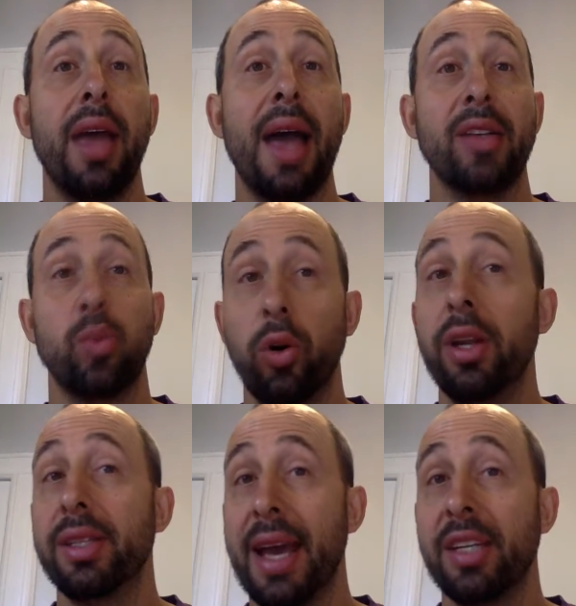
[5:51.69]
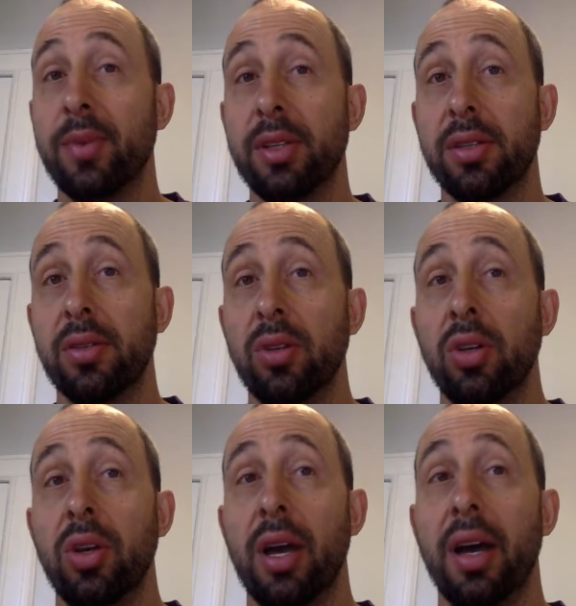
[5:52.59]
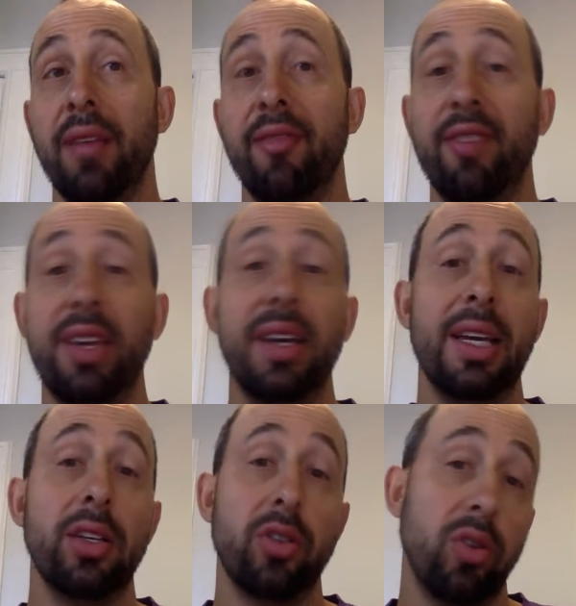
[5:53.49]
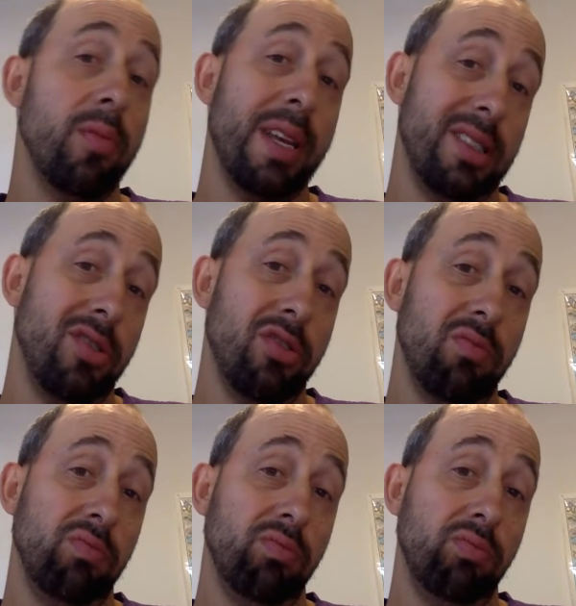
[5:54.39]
as Word attachments via internal message,